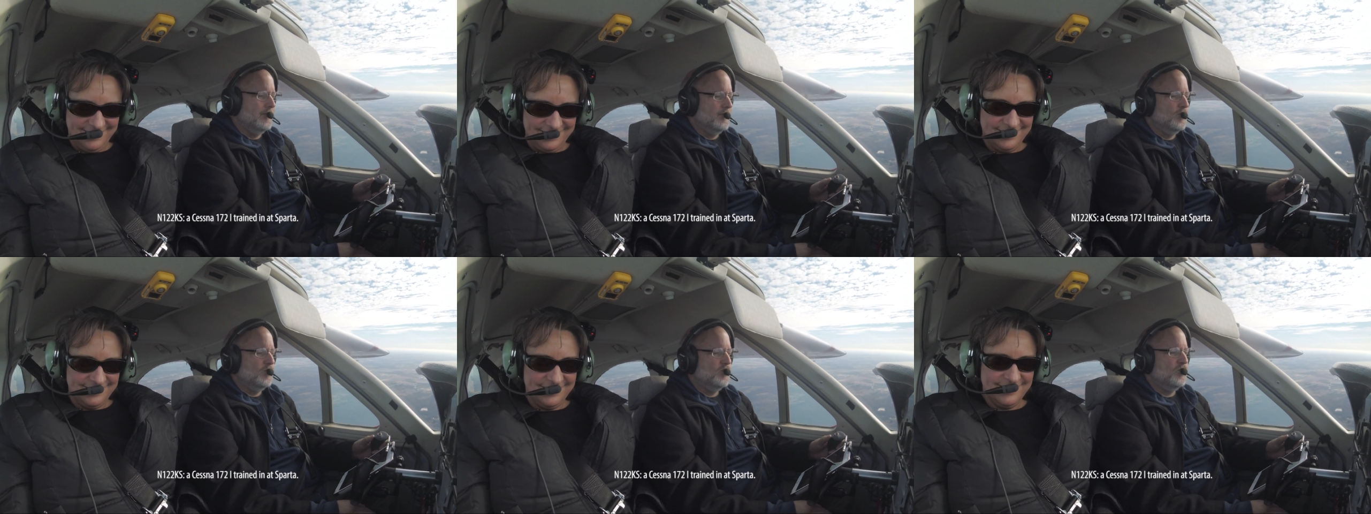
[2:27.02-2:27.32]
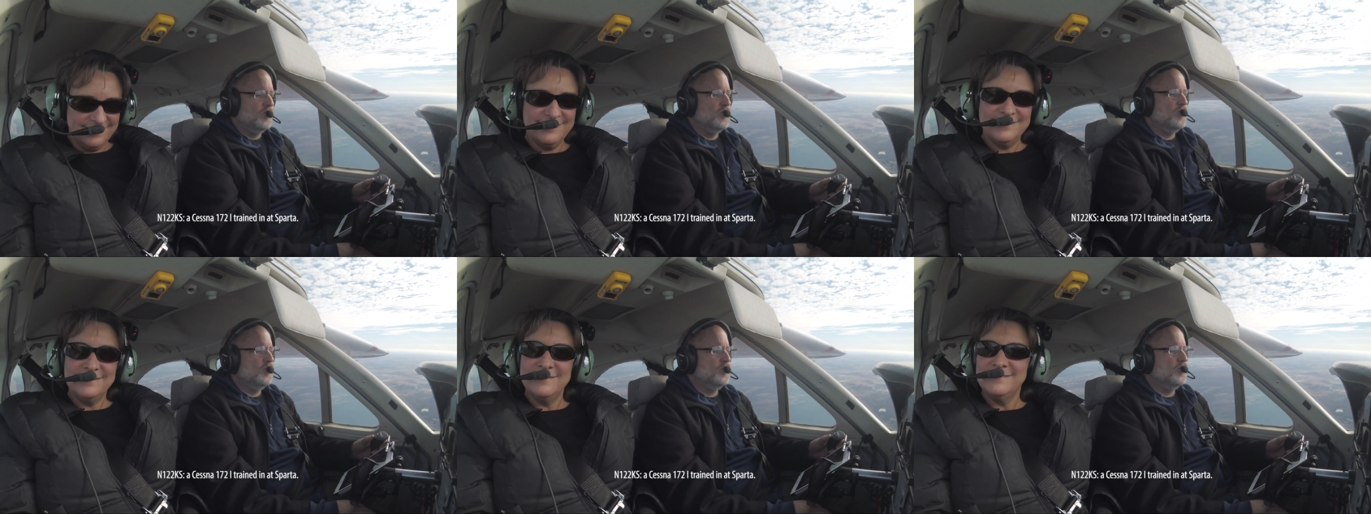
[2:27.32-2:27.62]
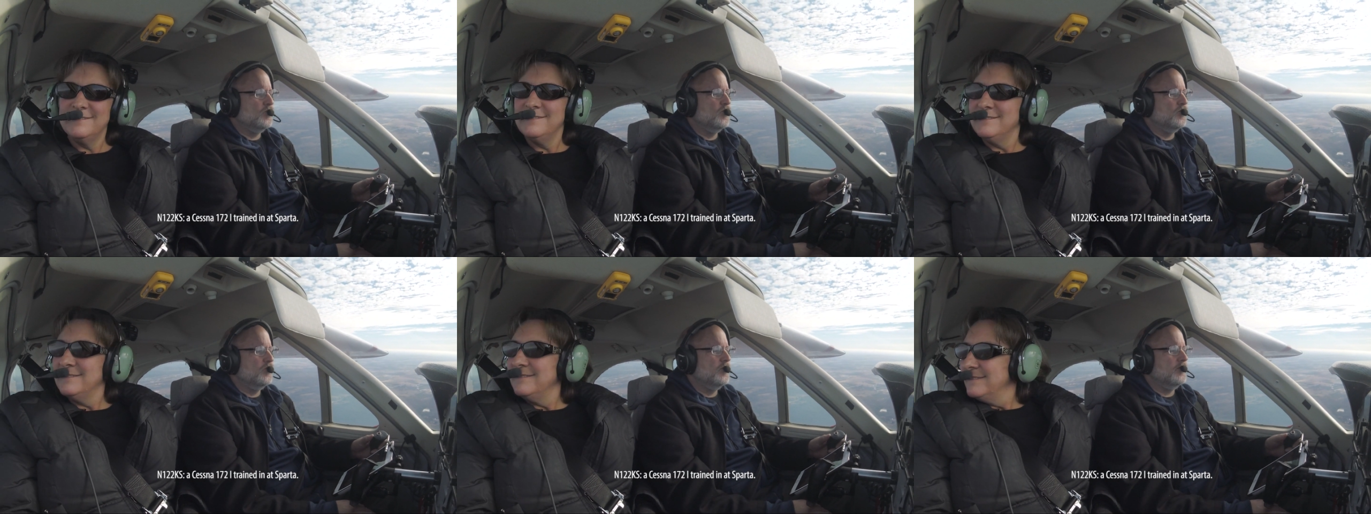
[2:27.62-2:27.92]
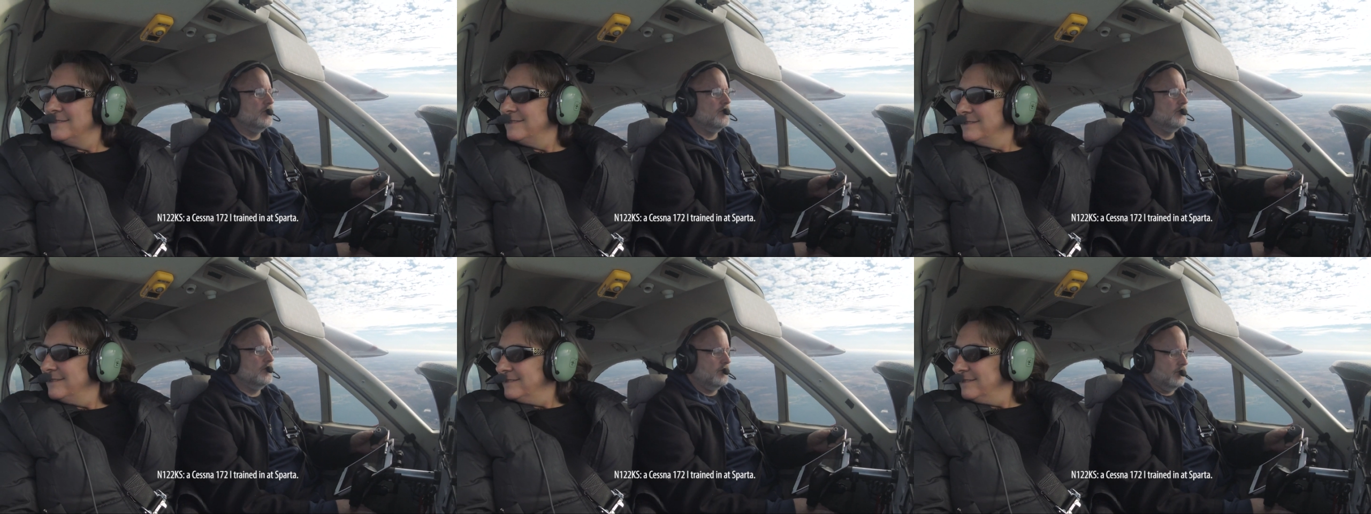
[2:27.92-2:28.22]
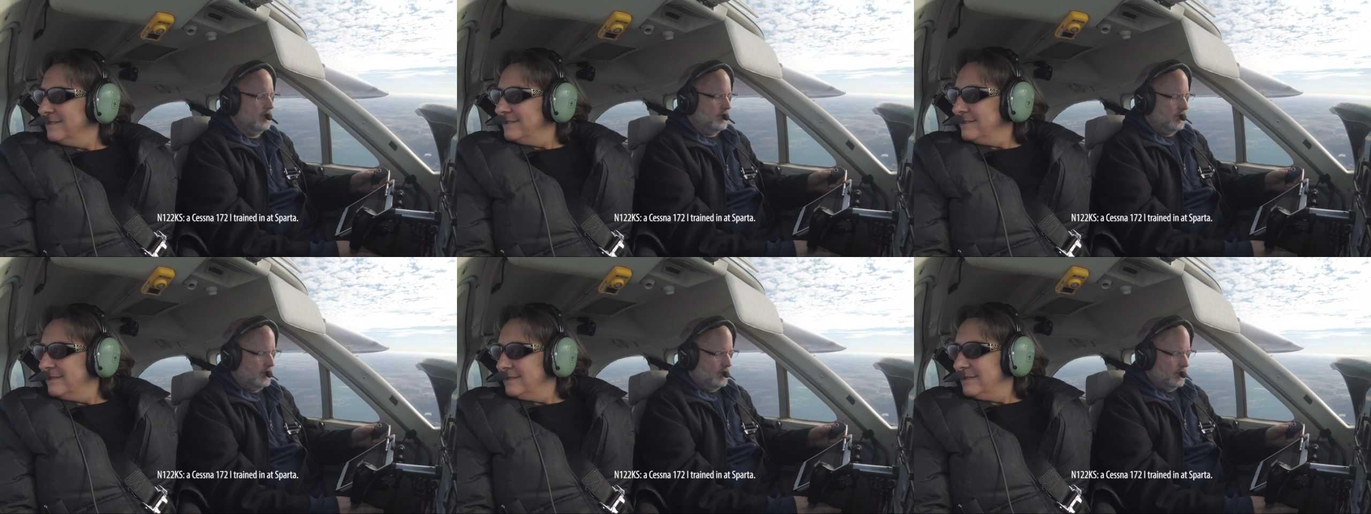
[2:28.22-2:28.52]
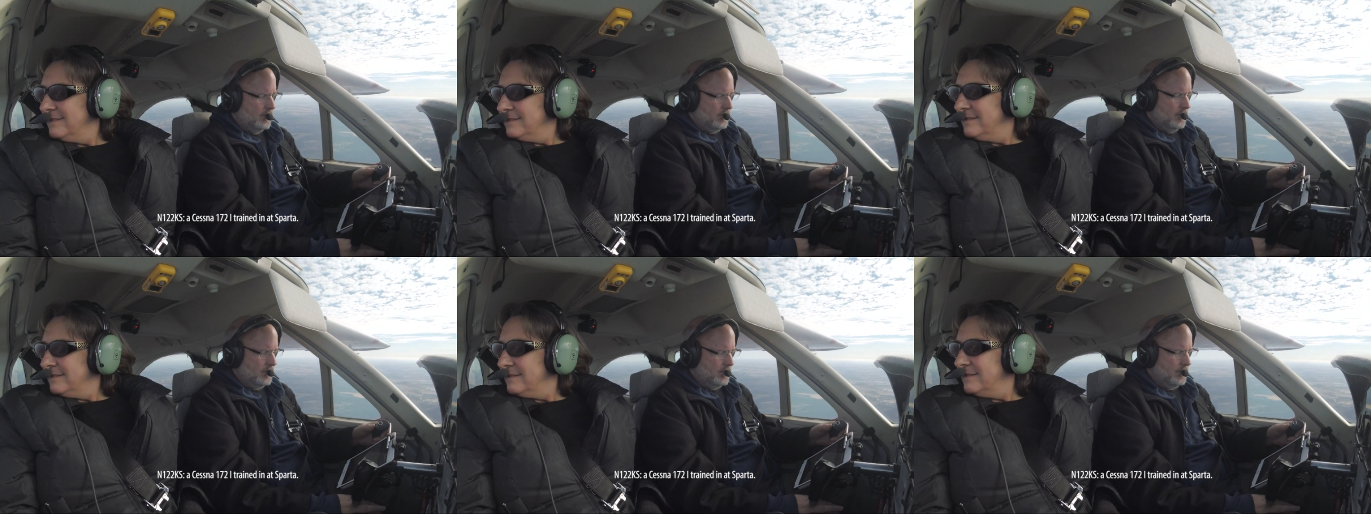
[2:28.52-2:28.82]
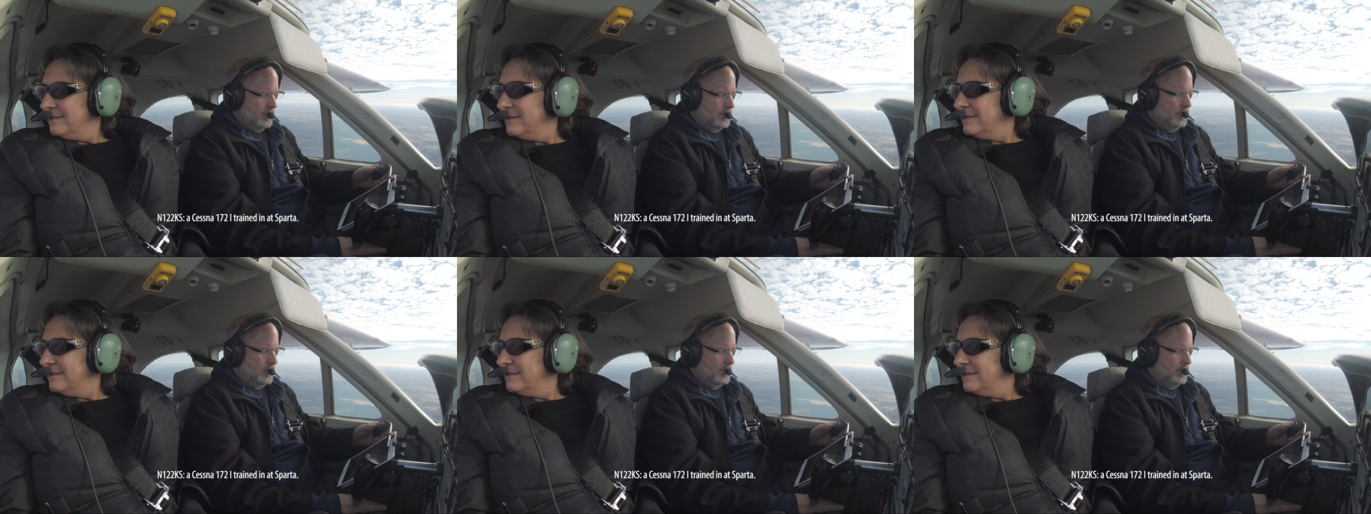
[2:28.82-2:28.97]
Nothing is said.